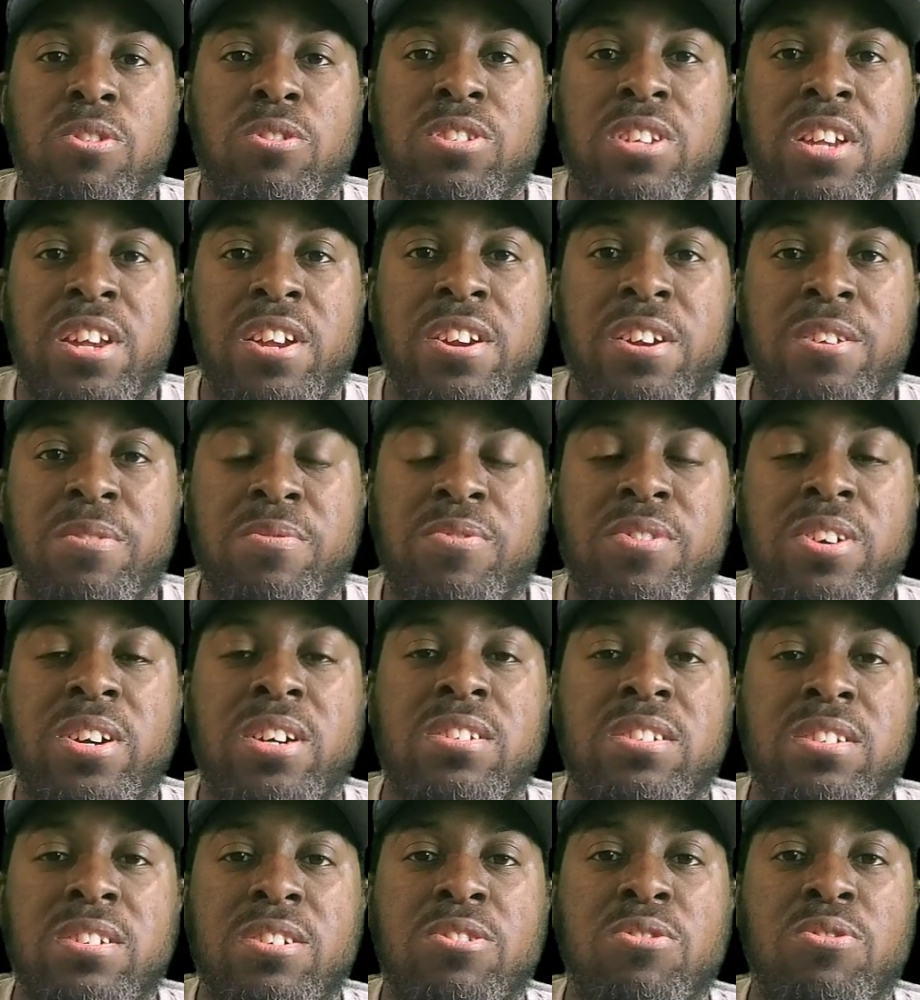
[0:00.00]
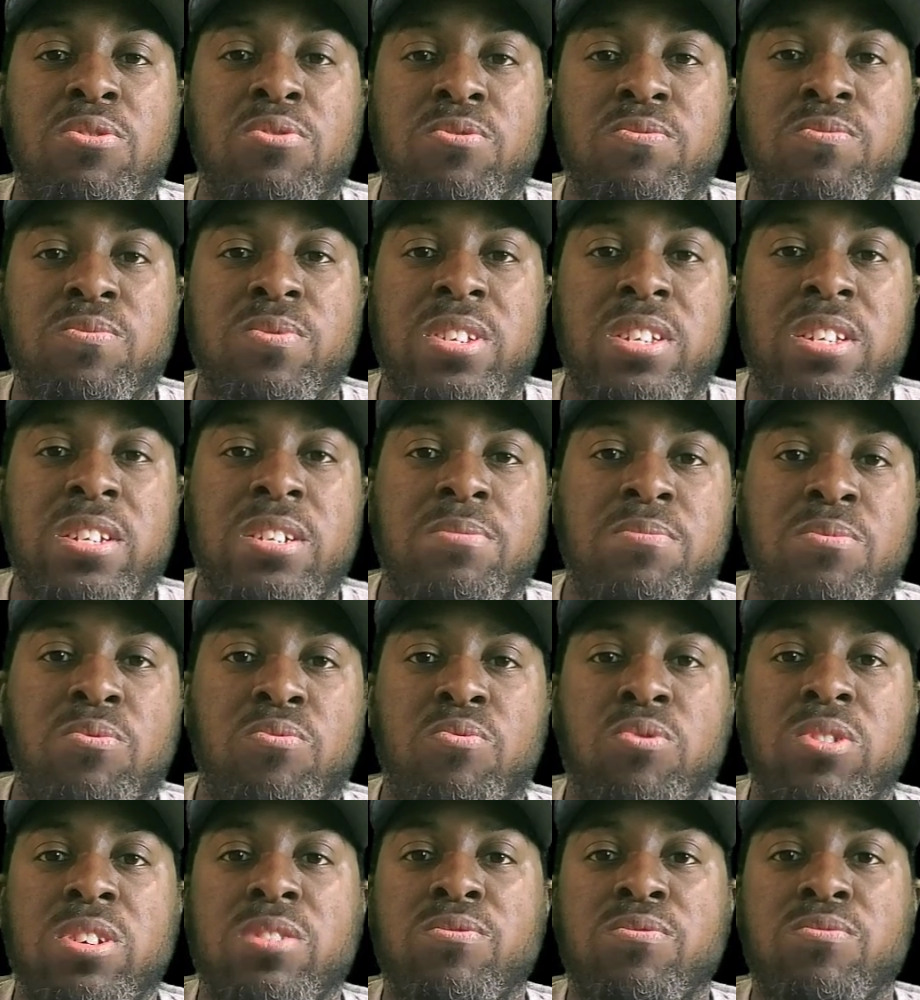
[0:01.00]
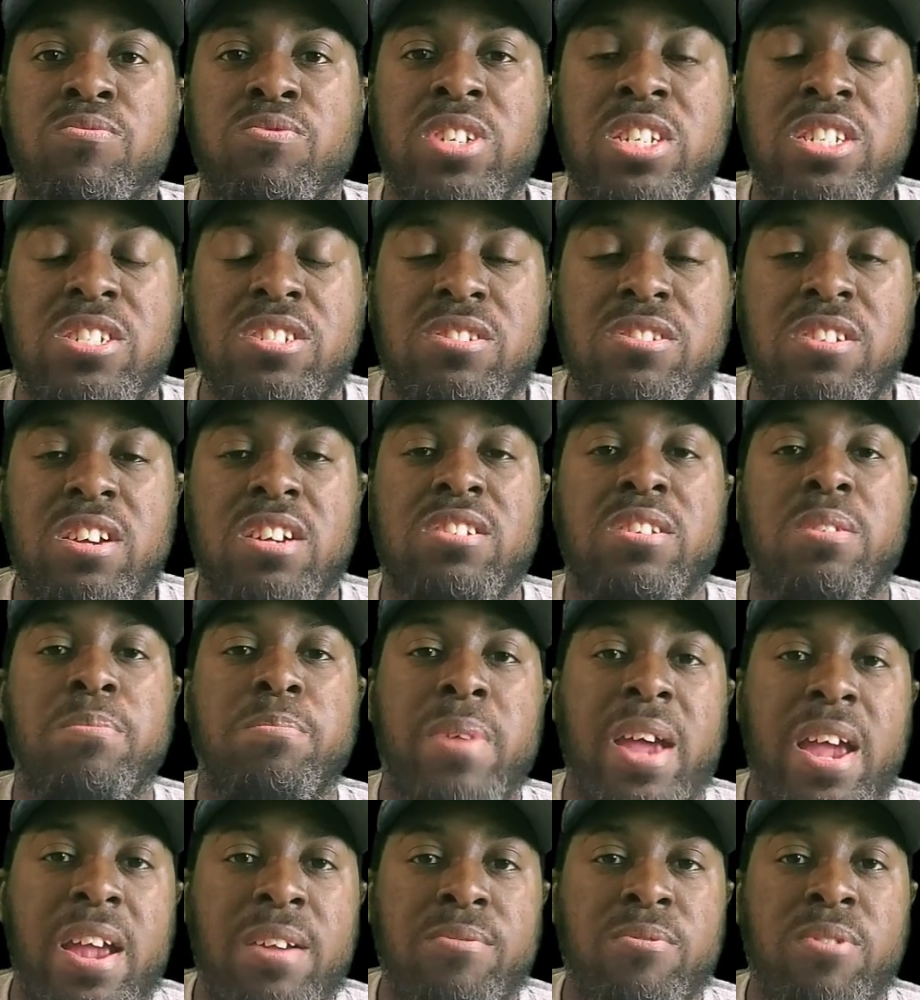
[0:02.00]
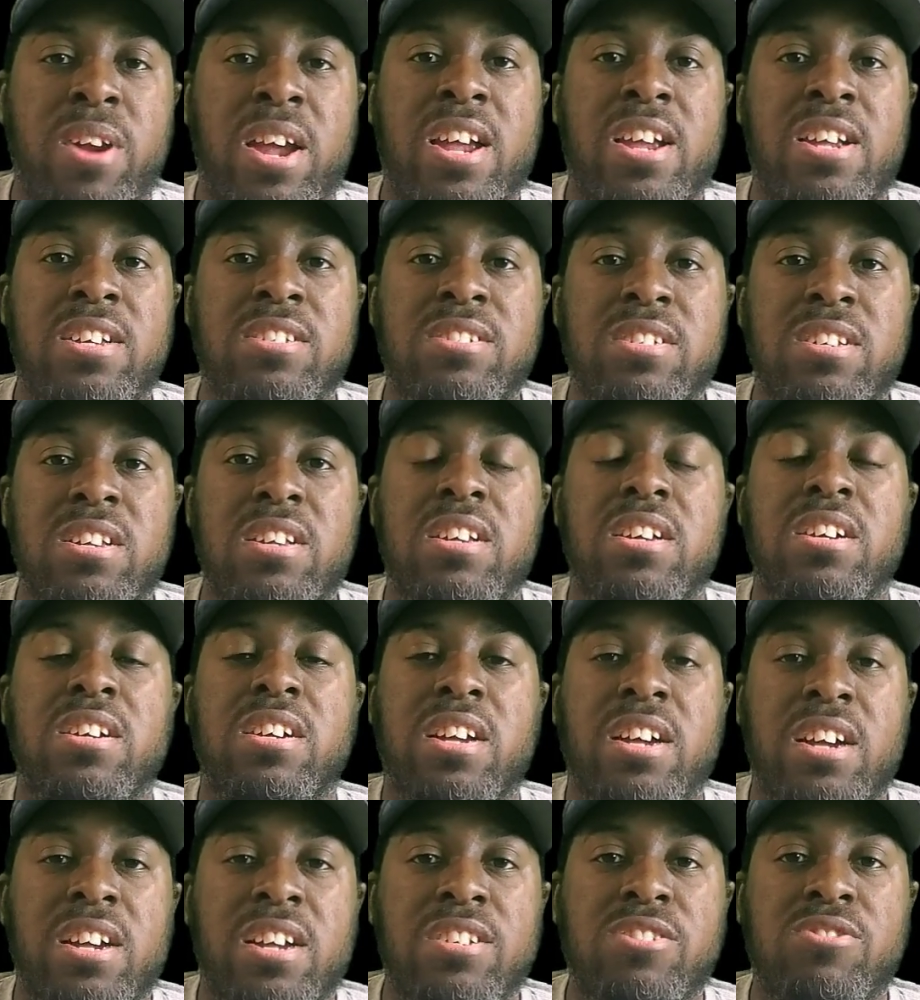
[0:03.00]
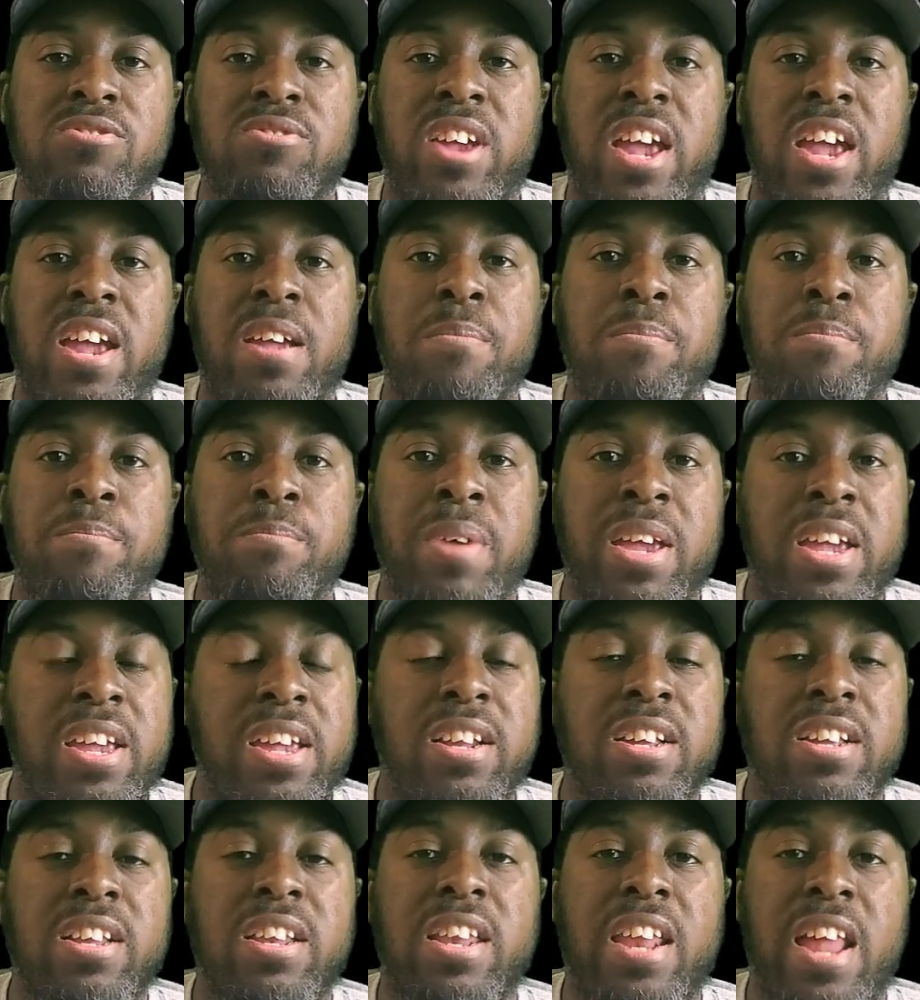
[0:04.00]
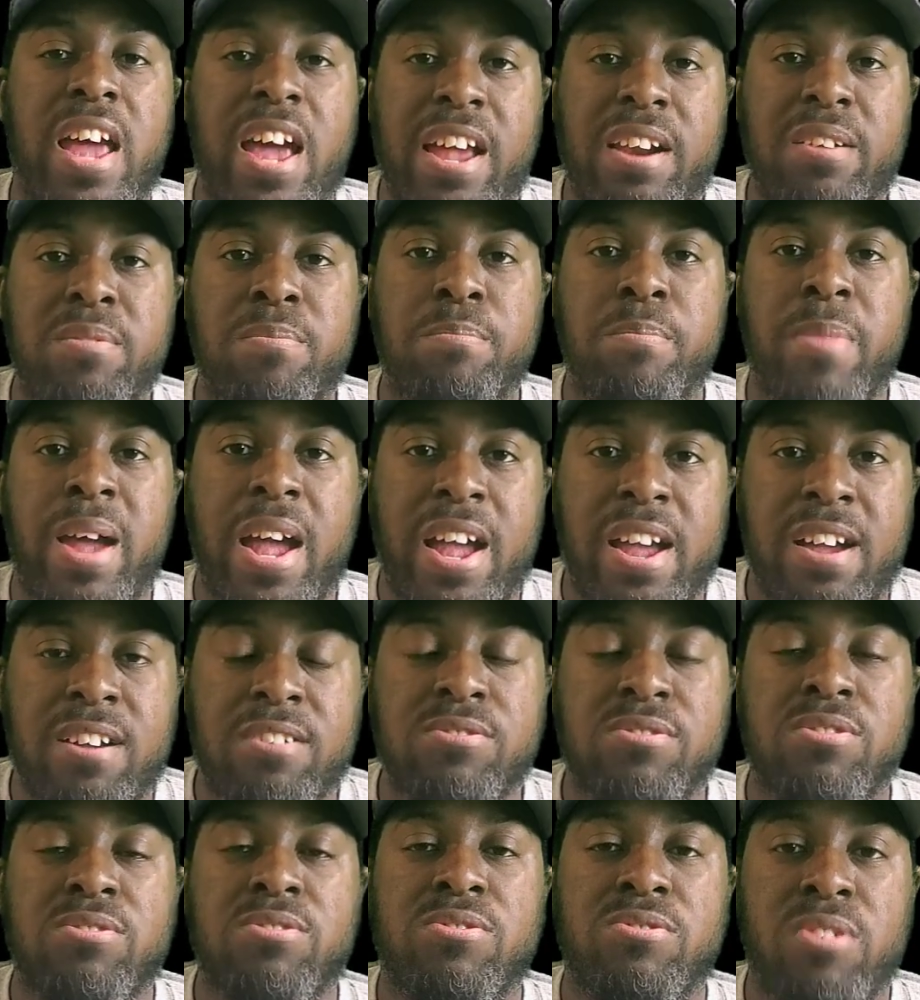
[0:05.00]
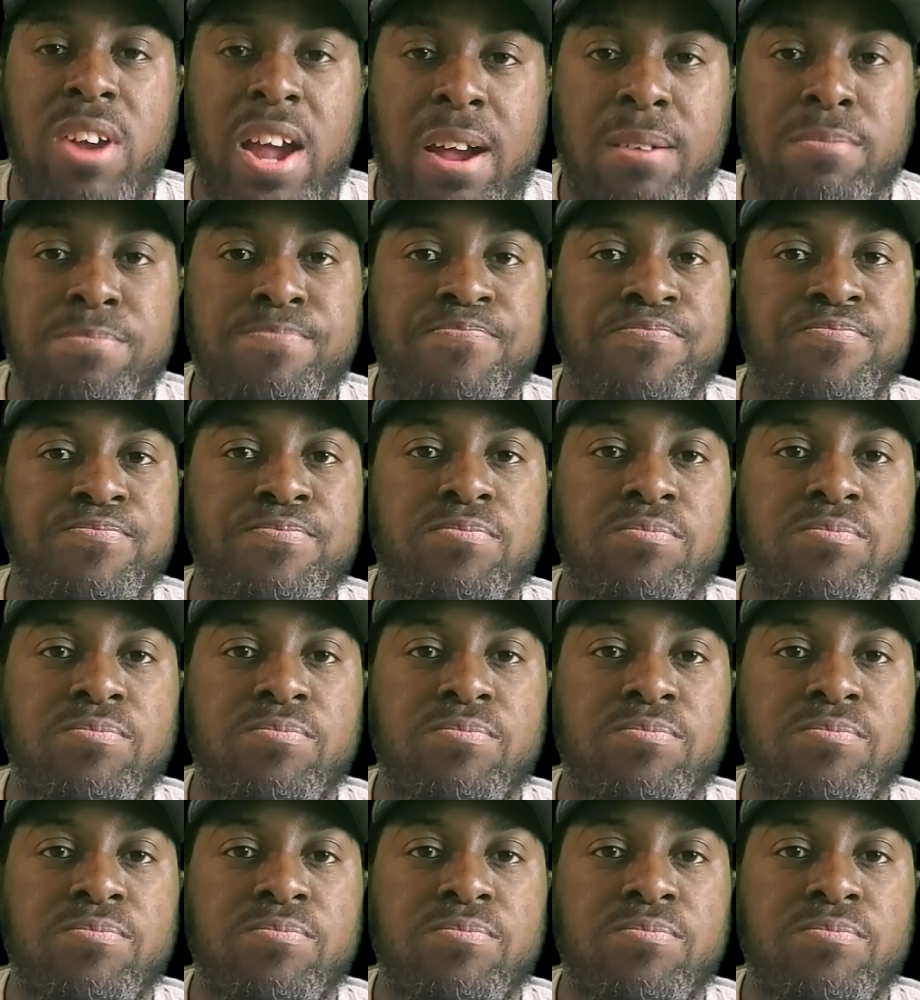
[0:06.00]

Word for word: Terry Fontenot them would restructure Matt Ryan's contract made a lot of mouths drop.